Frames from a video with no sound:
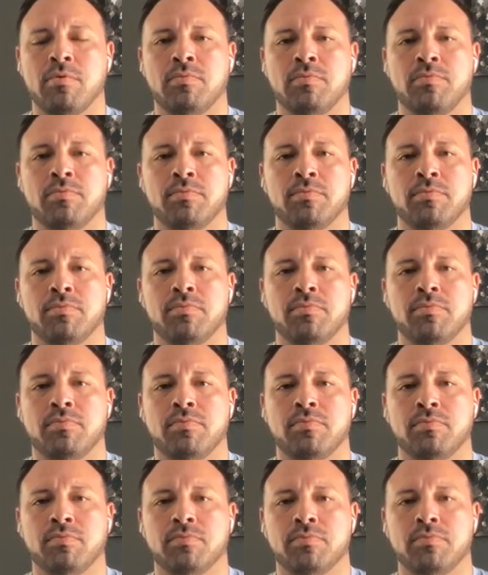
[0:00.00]

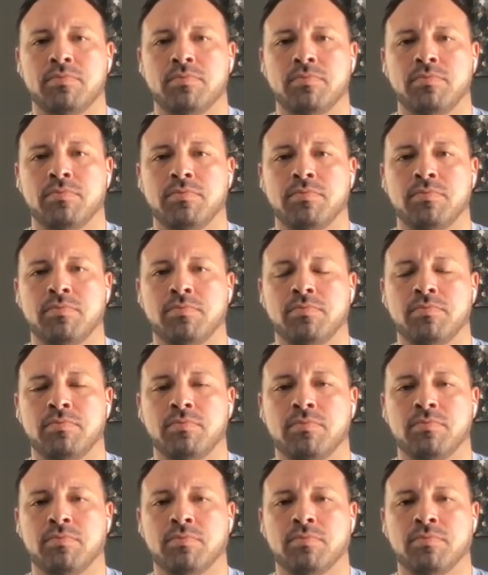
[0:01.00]

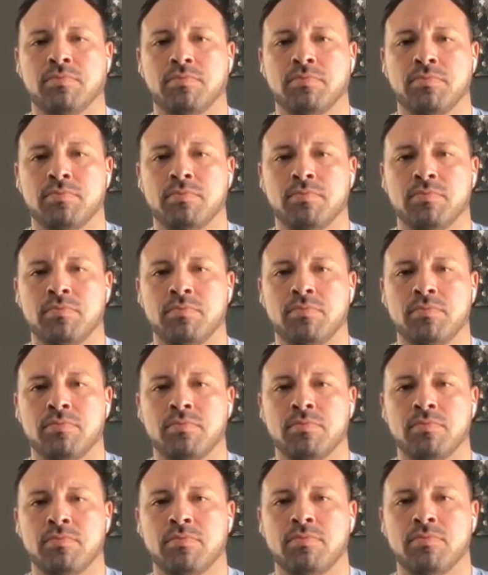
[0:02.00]

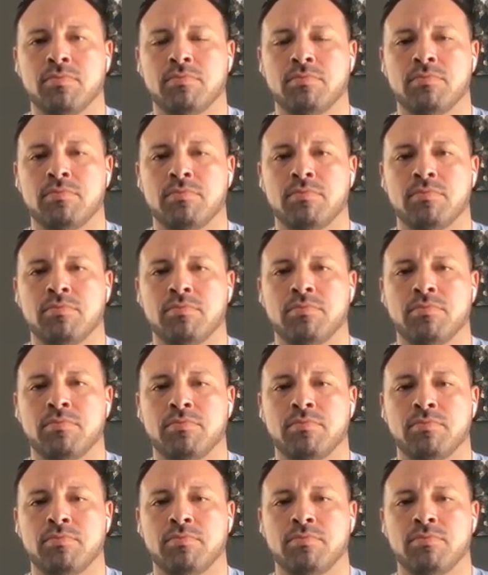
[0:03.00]

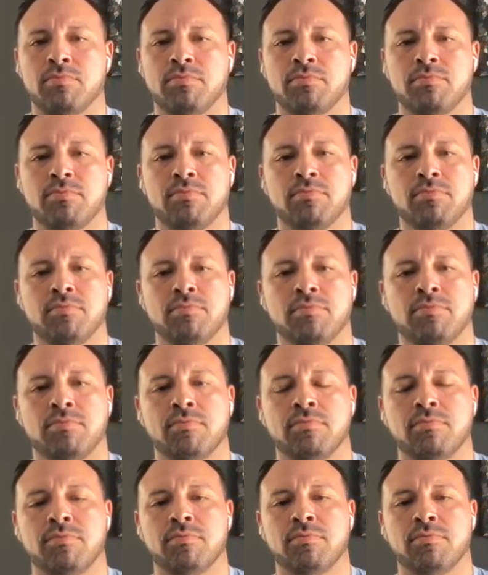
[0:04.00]
This person isn't speaking.